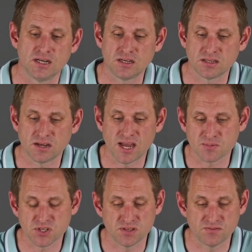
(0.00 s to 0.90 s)
Uh, they're
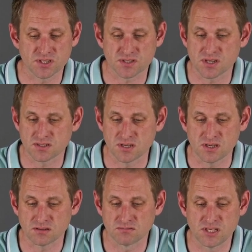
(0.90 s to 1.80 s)
absolutely
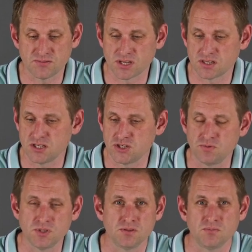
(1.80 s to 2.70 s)
fantastic. Never had an
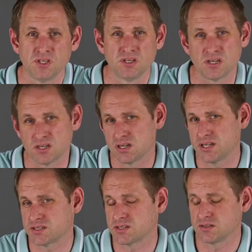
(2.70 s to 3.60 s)
issue with them. Uh,
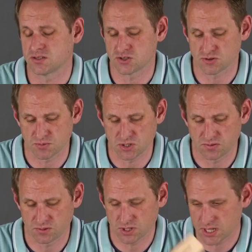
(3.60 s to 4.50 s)
links in the
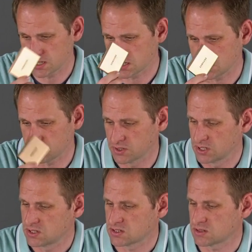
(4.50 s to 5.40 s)
description if you want to get yourself
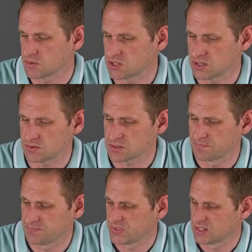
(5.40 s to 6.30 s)
some of those.
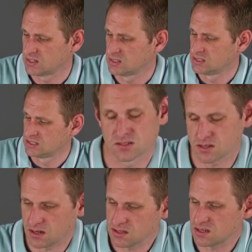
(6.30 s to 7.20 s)

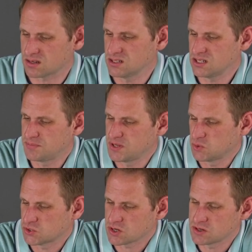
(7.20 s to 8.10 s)
So I think I need a
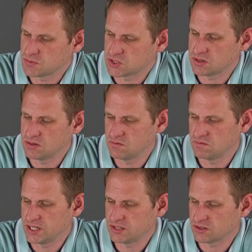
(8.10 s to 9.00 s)
bit more time to
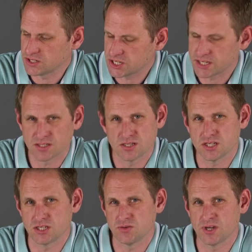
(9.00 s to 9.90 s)
really digest this
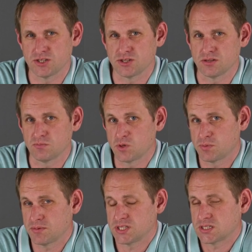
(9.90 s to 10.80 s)
situation, and we'll
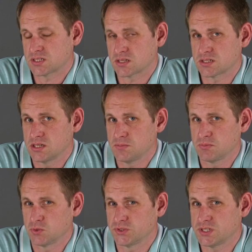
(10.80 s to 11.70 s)
probably discuss it in a
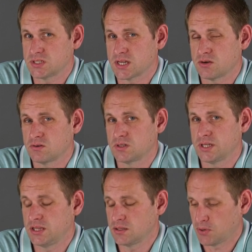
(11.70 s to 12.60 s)
bit more detail
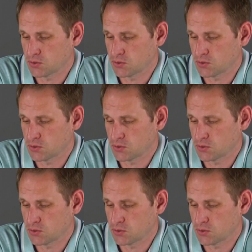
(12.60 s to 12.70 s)
in the